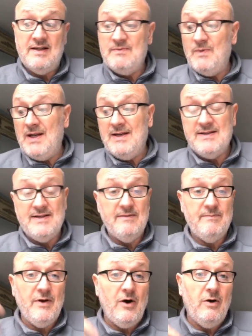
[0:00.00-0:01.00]
well as
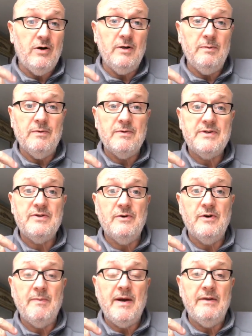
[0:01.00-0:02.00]
the horrible
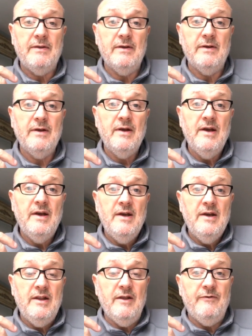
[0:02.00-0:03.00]
story about the
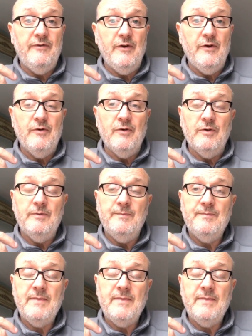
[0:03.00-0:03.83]
funeral.